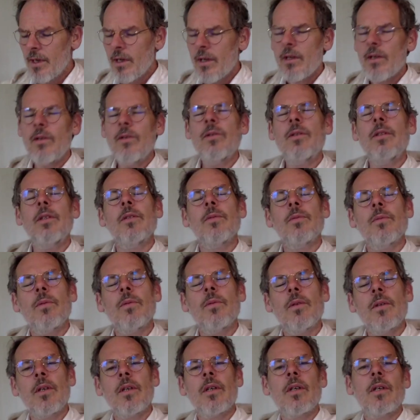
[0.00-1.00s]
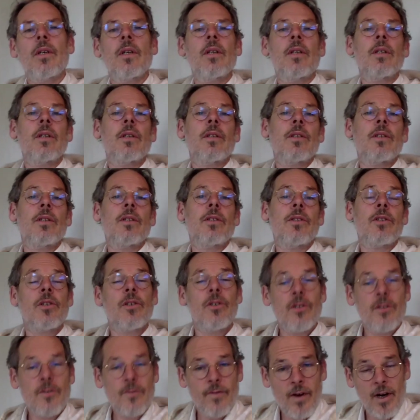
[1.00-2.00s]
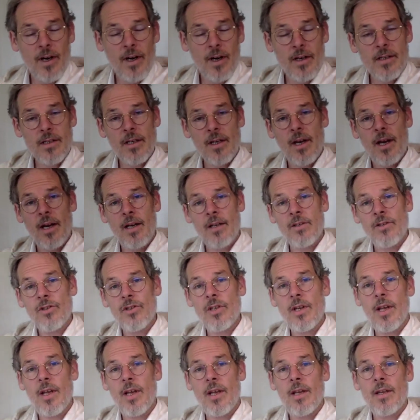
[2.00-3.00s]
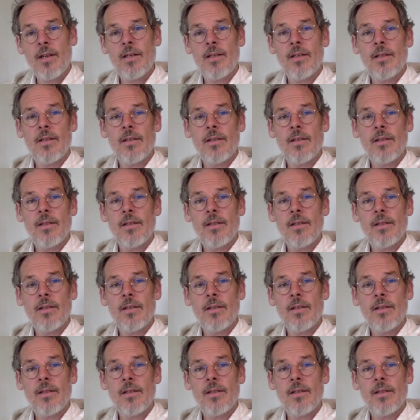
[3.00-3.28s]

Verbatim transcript: Lucy's work took her as far as the garden shed.